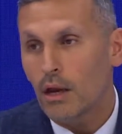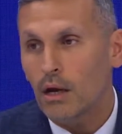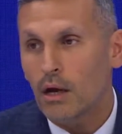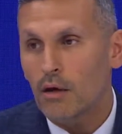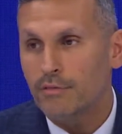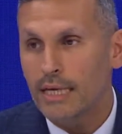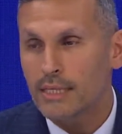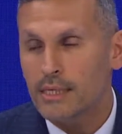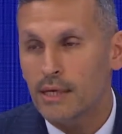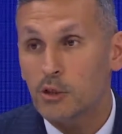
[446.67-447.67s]
of data
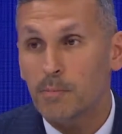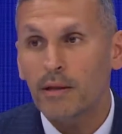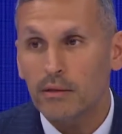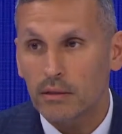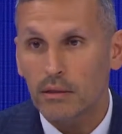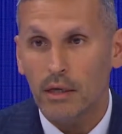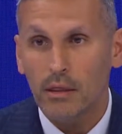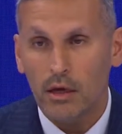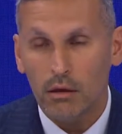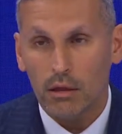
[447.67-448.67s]
centers built
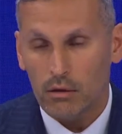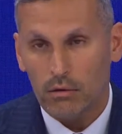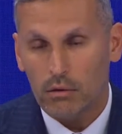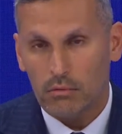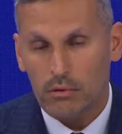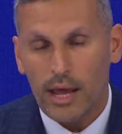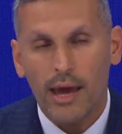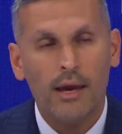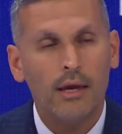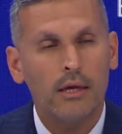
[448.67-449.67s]
today